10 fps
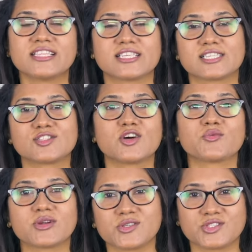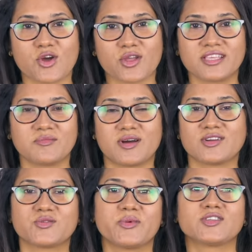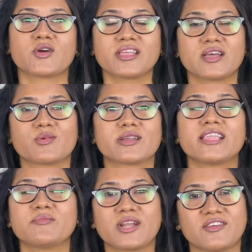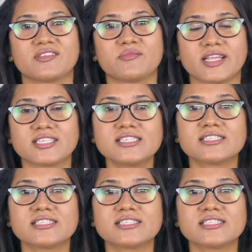This is not what we're talking about. We're talking about really private matters,